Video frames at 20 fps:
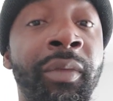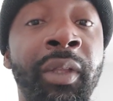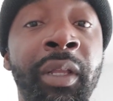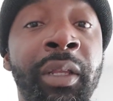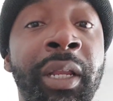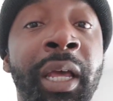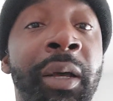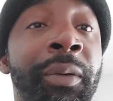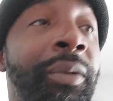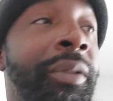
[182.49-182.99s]

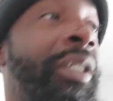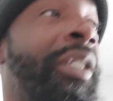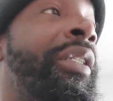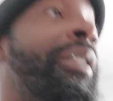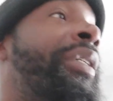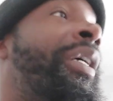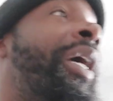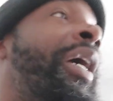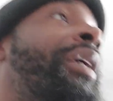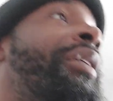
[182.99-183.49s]
Not with
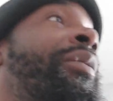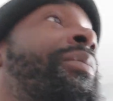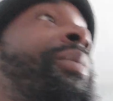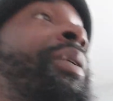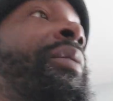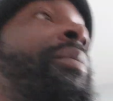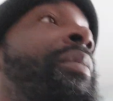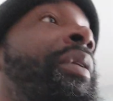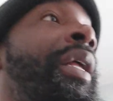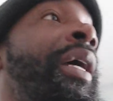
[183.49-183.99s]
these kinds of
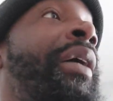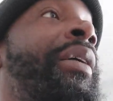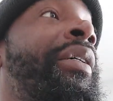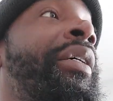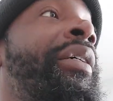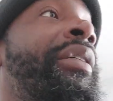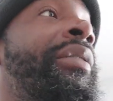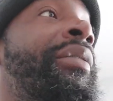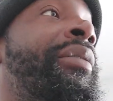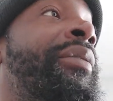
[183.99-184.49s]
people out
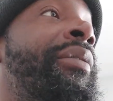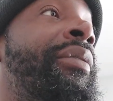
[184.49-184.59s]
here.